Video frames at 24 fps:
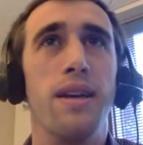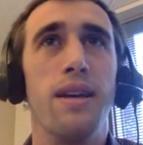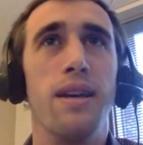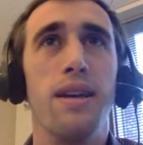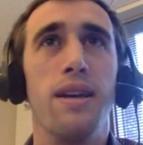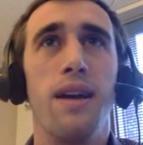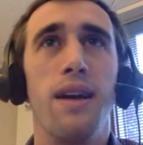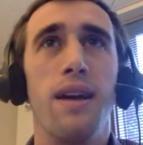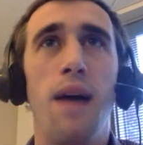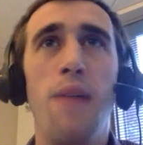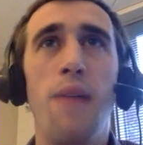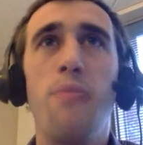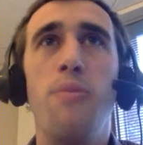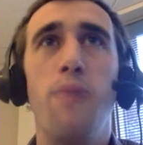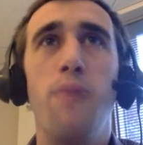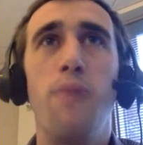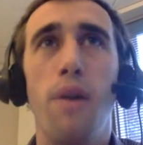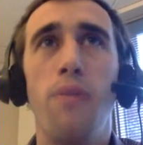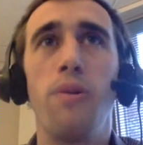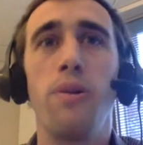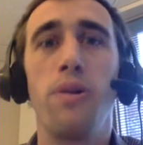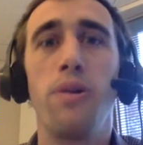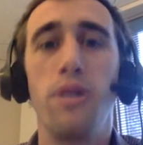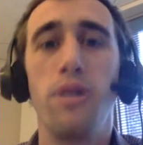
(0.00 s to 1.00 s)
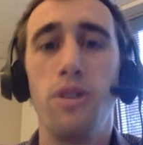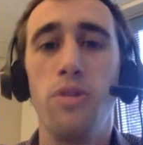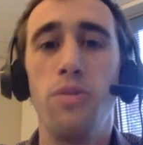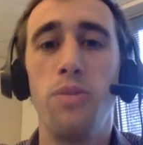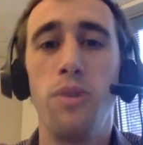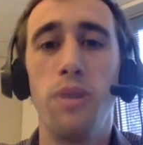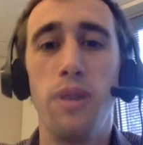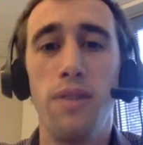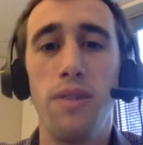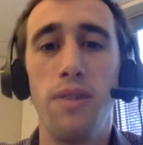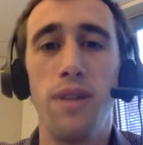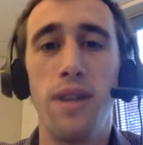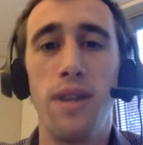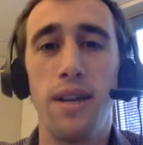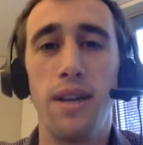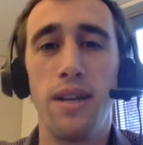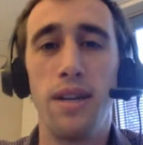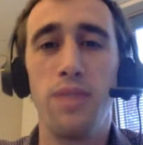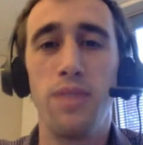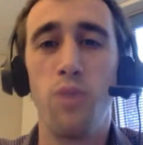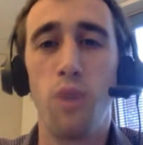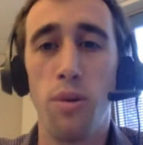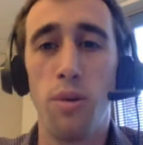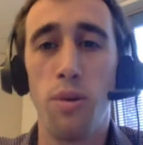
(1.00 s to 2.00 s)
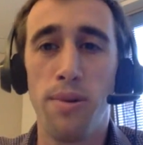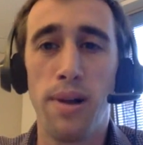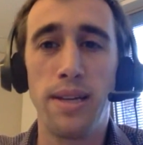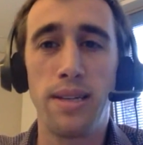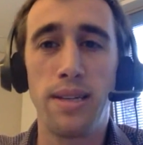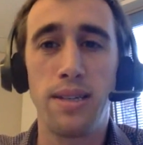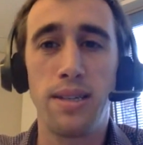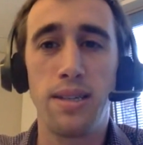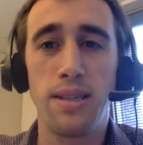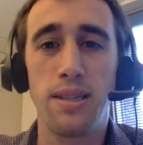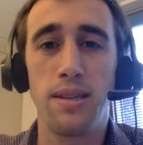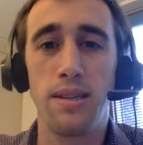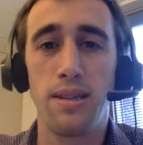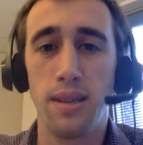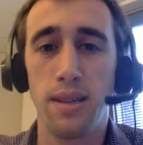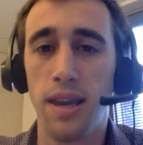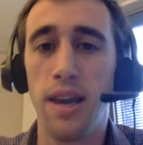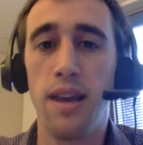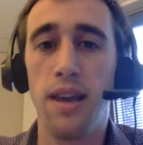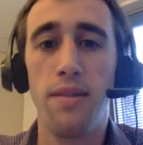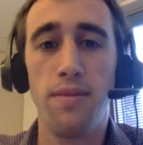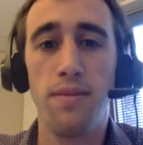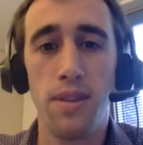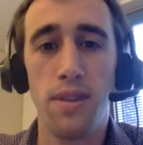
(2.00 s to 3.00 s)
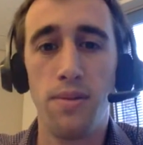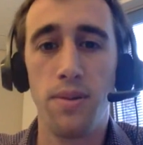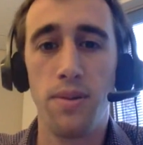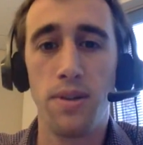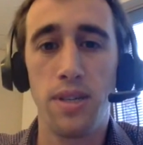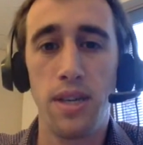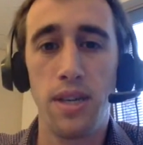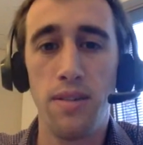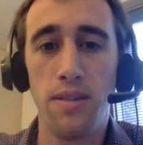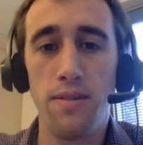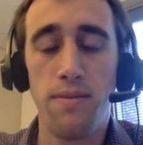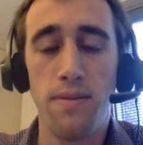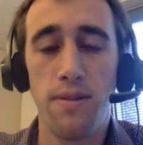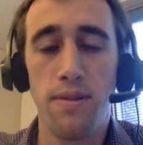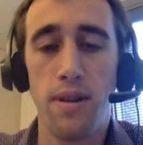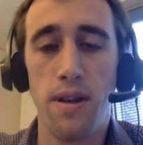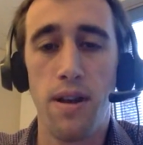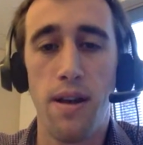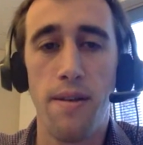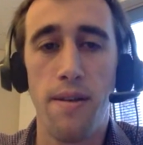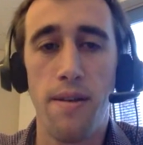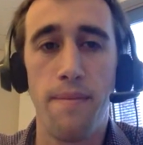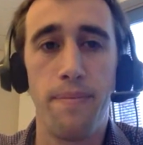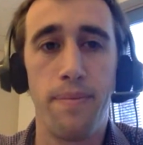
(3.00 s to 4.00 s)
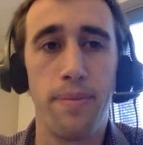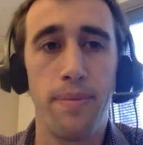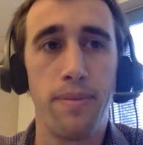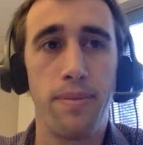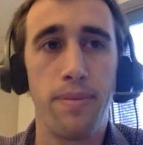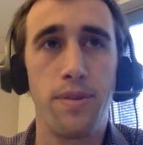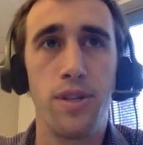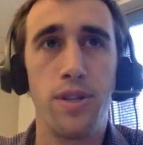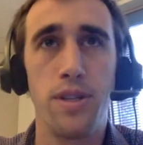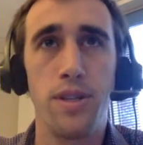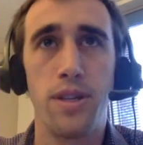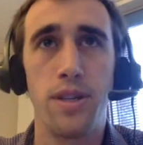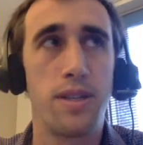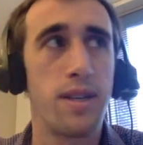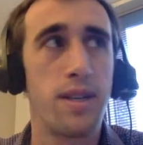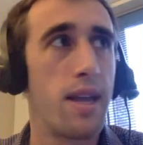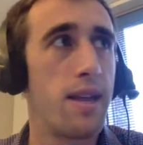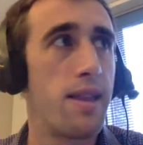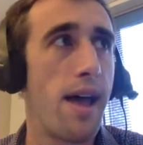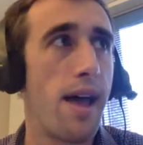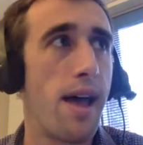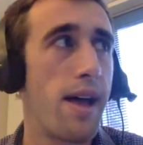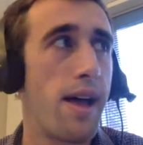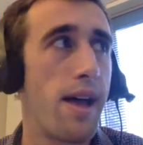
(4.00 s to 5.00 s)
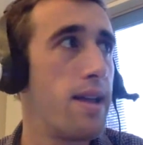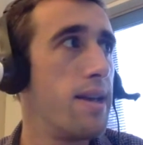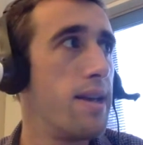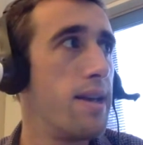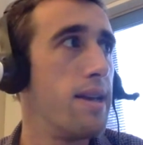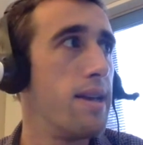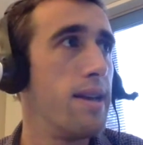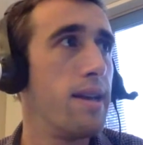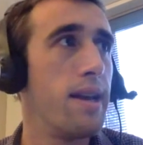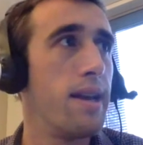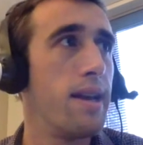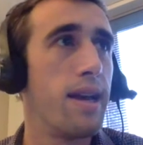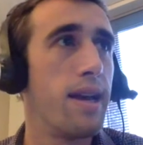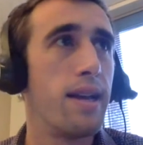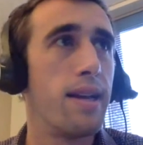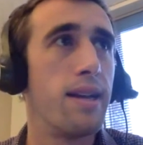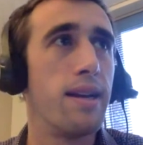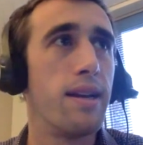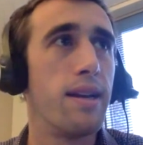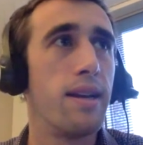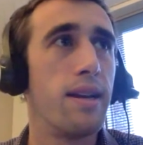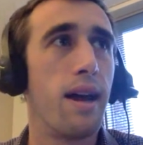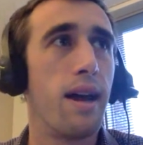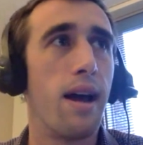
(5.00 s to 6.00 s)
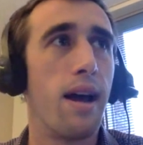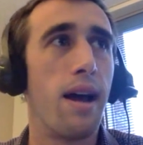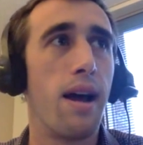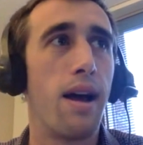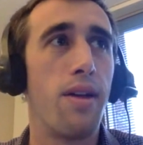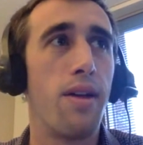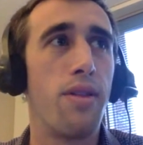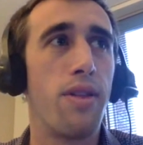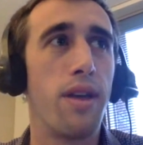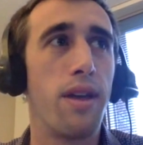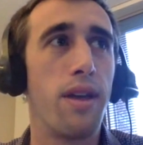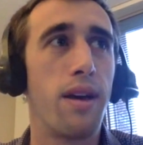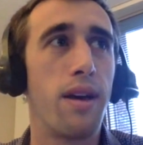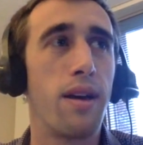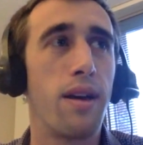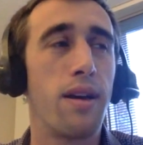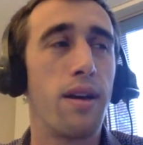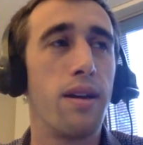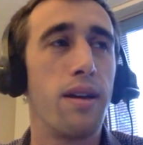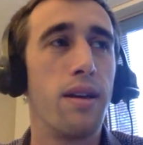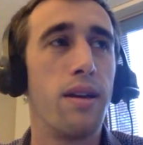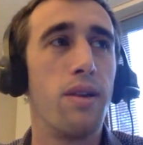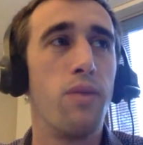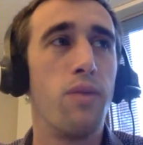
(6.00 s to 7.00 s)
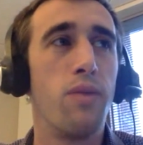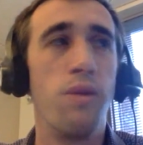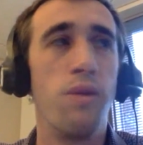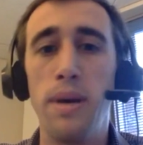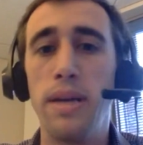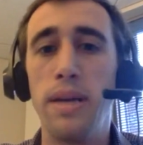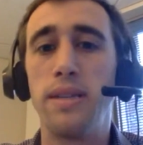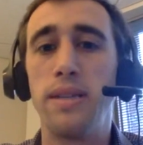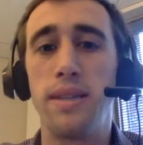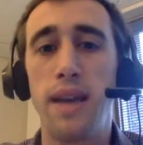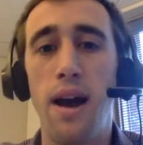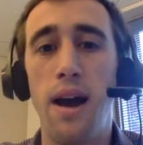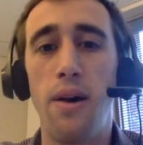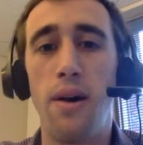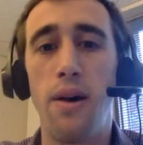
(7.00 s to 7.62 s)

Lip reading: I really do believe that it is more blessed to give than receive. Jesus said that. And I think we miss out